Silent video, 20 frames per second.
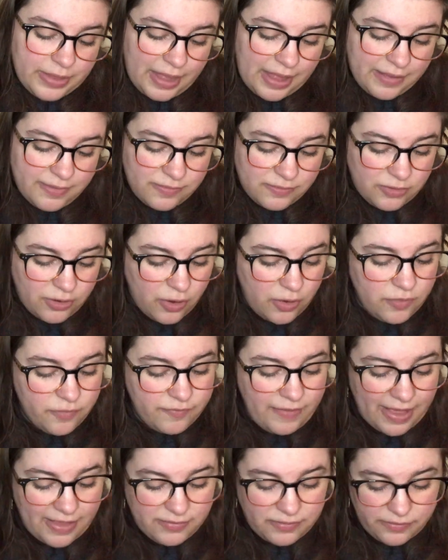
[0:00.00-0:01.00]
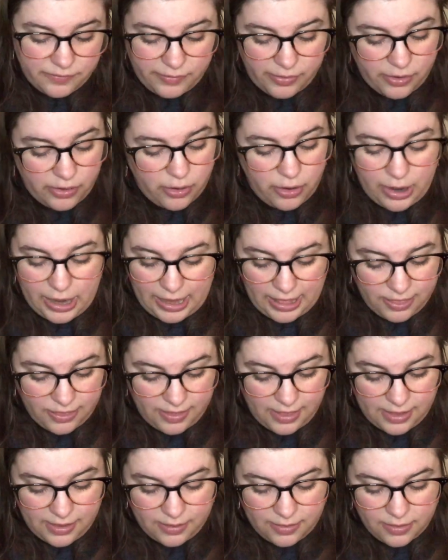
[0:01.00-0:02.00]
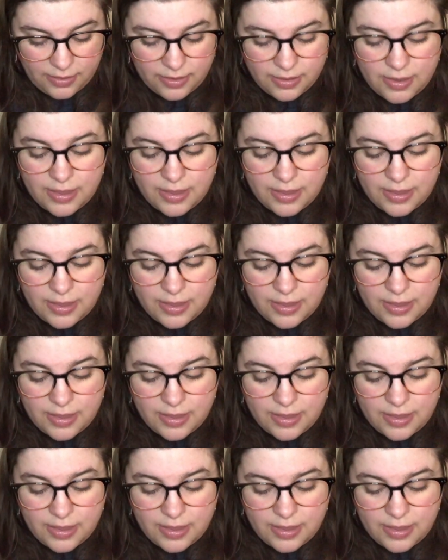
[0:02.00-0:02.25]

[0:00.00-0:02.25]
It's no Vassilvar or anything.